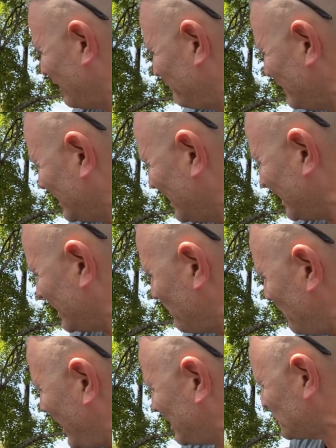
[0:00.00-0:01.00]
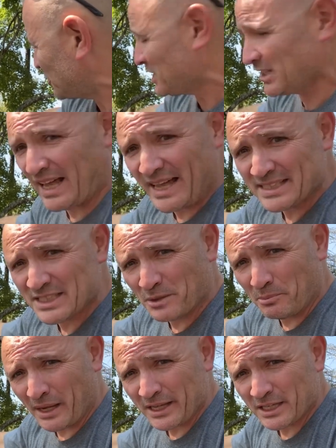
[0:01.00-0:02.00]
feel like it matches the lines of the
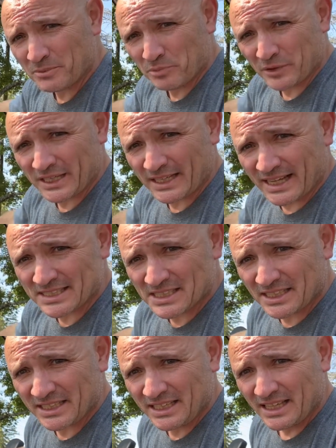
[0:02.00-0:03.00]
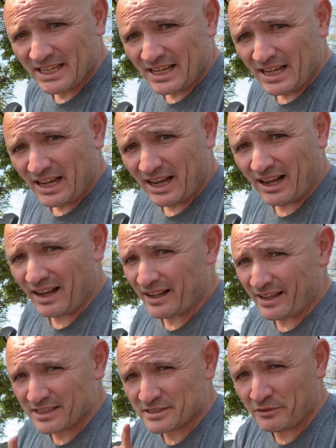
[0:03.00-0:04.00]
bike pretty nicely.
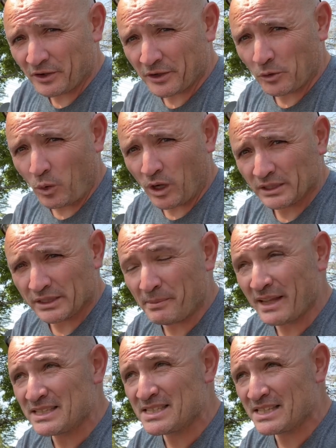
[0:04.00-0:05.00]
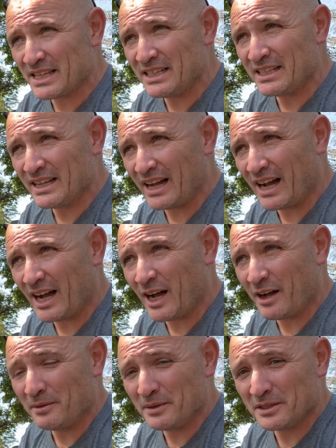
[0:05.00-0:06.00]
It's a very quality made seat.
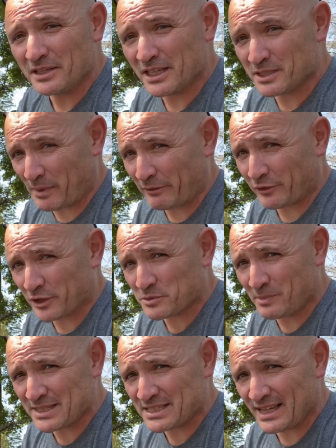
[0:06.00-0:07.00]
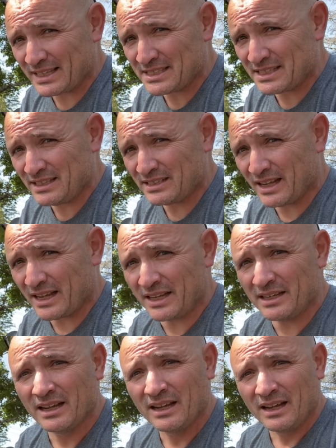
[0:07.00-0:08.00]
It's my first Mustang seat
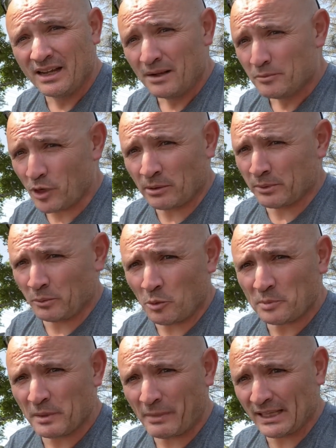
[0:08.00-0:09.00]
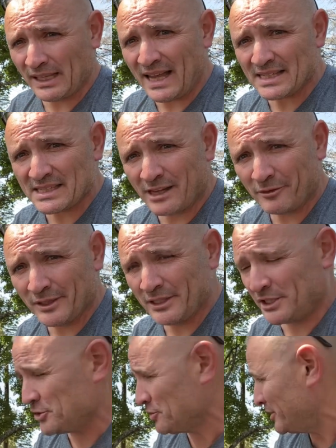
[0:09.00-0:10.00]
and probably won't be my last. I
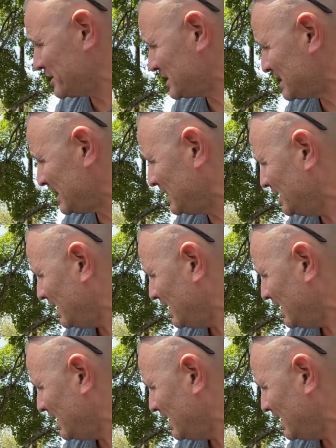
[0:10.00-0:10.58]
really enjoy the seat.